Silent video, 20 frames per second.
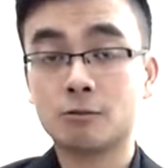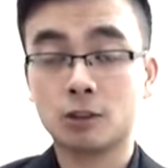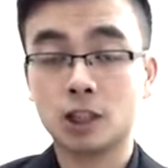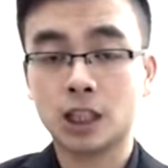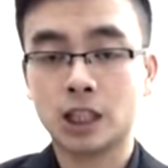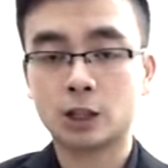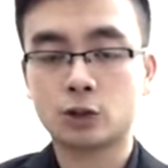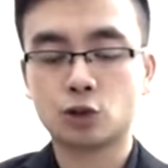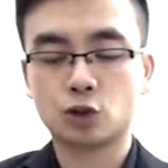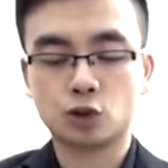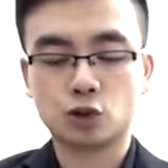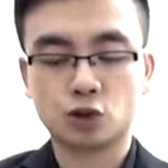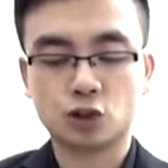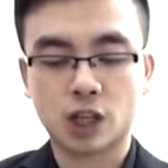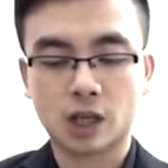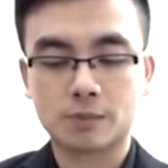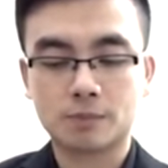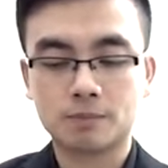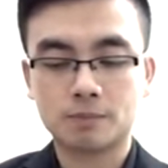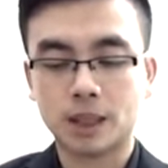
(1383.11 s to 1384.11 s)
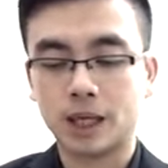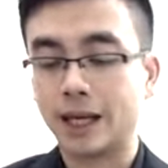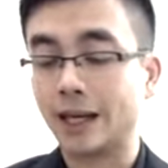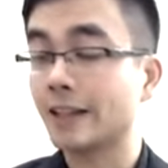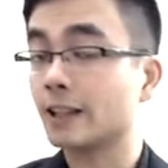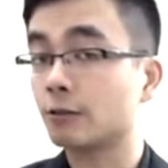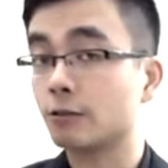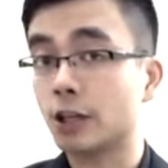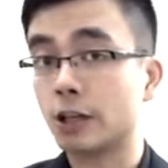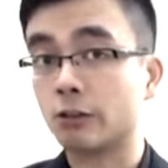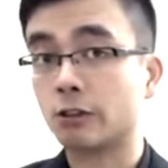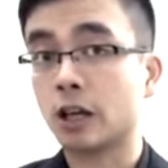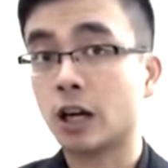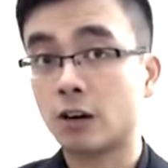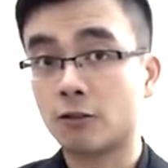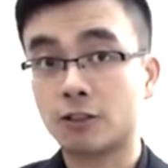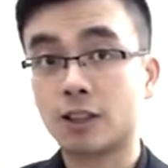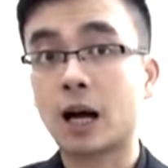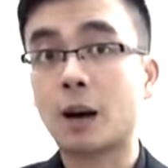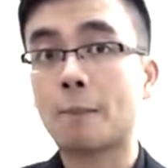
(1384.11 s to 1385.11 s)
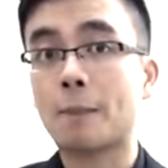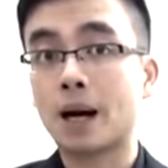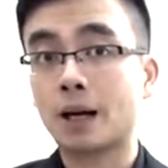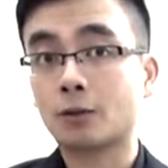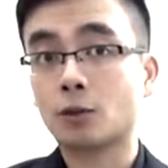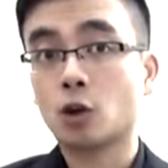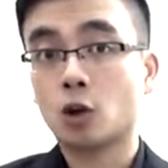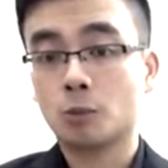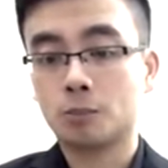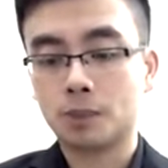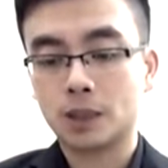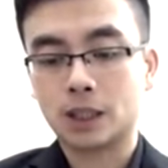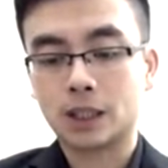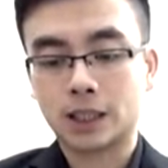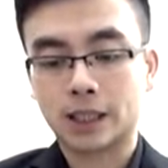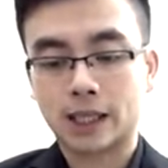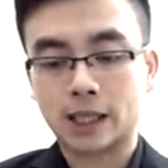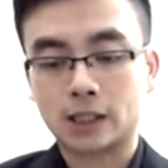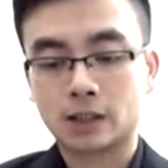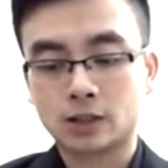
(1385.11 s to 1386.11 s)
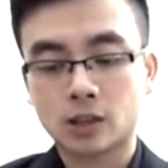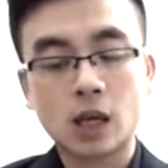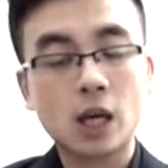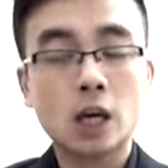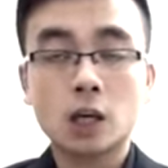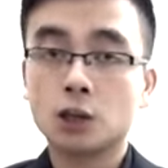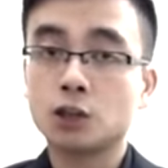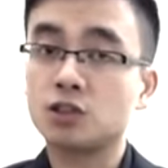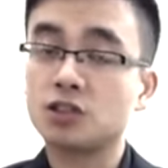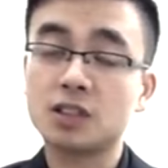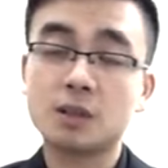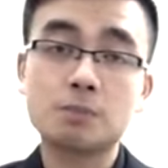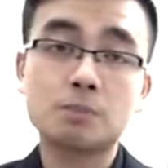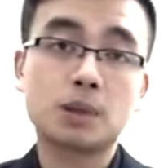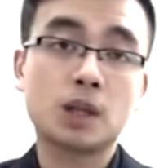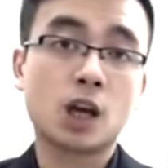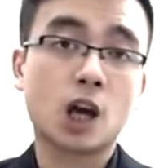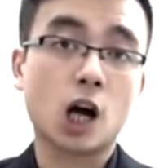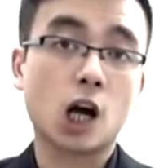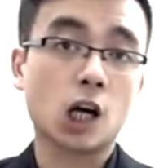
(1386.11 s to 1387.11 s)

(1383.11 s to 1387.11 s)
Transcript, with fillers: relationship, but in real life that might not be the case. You simply